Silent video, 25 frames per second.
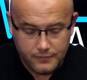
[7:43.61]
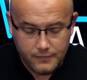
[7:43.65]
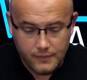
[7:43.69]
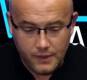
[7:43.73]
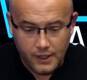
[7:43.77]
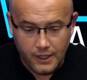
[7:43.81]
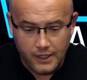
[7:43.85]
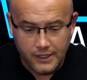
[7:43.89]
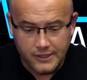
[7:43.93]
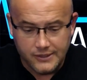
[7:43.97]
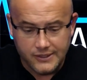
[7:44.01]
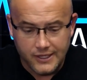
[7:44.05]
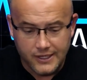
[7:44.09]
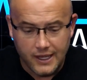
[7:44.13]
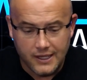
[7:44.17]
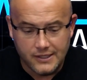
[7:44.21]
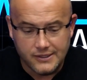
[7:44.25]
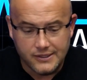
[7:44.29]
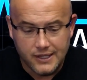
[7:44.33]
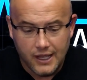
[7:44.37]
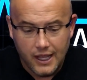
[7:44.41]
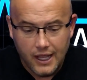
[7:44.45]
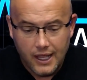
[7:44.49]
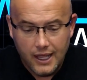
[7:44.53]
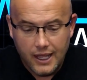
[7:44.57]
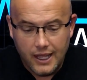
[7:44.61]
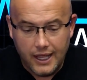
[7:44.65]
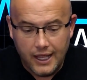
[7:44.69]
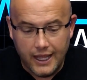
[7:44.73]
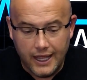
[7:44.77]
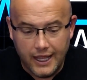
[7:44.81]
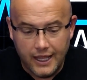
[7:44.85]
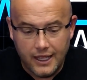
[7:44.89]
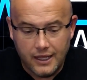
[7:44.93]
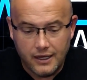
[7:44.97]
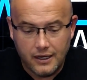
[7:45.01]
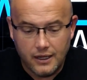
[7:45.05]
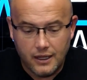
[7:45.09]
And it says
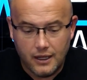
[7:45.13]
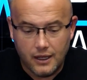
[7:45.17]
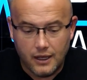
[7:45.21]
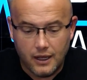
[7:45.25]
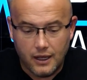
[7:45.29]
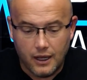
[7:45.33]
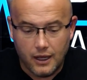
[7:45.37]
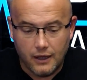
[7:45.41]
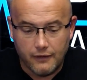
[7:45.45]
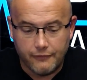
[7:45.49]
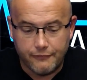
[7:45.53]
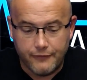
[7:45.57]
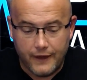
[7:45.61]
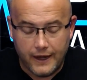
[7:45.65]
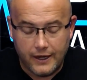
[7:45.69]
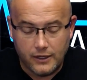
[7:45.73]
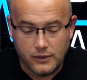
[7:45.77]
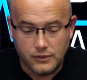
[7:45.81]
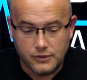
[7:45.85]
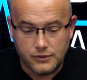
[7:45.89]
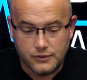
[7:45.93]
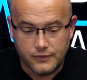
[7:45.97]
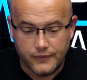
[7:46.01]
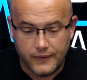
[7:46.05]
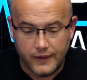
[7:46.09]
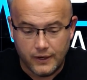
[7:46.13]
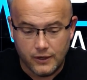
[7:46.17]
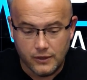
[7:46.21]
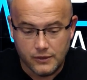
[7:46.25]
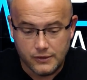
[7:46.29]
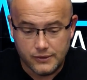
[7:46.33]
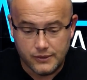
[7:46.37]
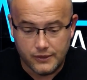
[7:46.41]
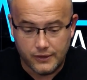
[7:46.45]
in phytospheres,